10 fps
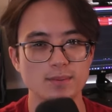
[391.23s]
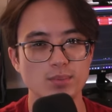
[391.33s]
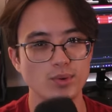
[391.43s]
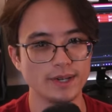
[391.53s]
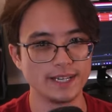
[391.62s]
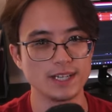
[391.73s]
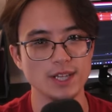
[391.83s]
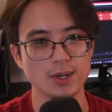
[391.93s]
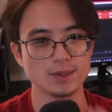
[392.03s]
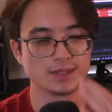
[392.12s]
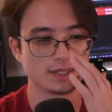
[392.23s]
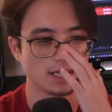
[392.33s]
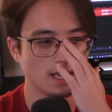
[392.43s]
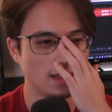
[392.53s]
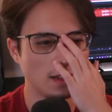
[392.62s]
pretty close
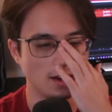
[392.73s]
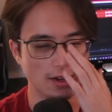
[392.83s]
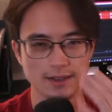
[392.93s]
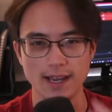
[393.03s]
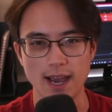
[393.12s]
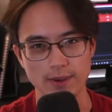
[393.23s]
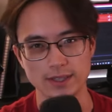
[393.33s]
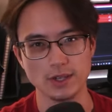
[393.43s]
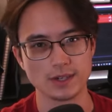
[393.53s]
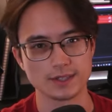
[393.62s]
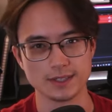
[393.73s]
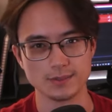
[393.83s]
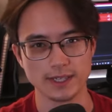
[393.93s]
on how it looks in